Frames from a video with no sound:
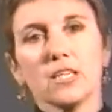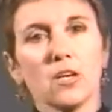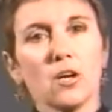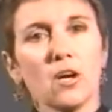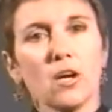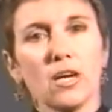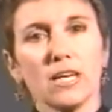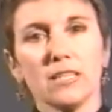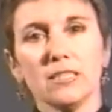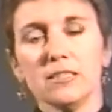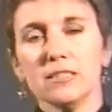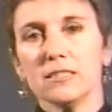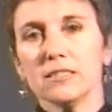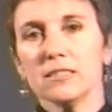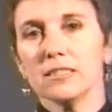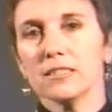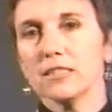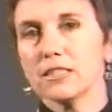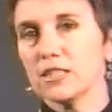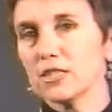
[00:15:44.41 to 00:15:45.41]
God,
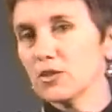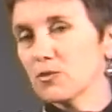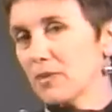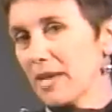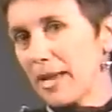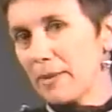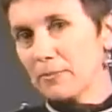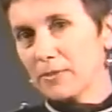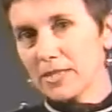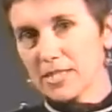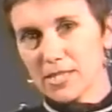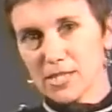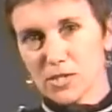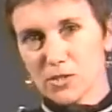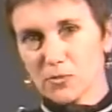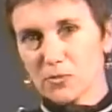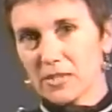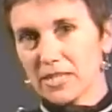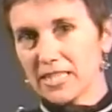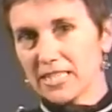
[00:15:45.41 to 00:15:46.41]
grant me the
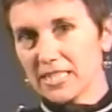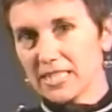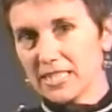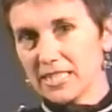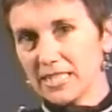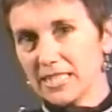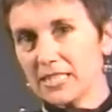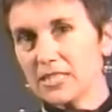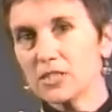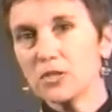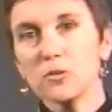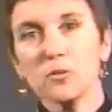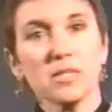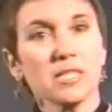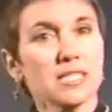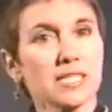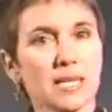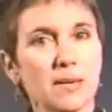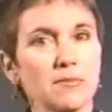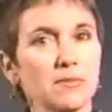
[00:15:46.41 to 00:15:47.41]
serenity to
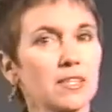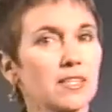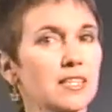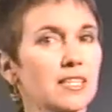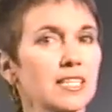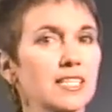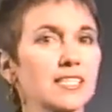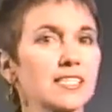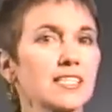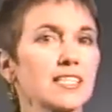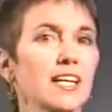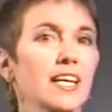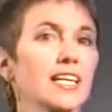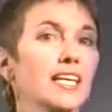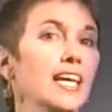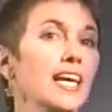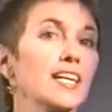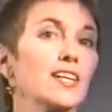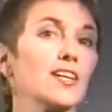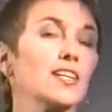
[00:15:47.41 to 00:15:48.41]
accept the things that I
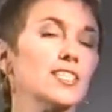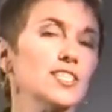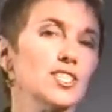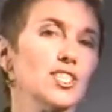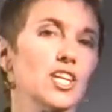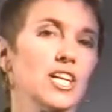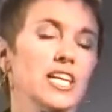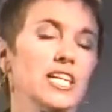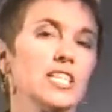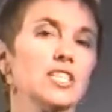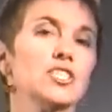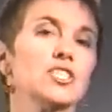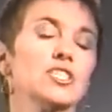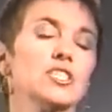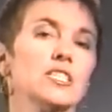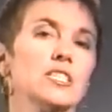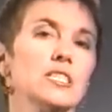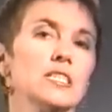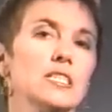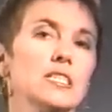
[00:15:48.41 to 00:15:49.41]
cannot
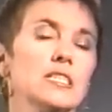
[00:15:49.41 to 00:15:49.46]
change,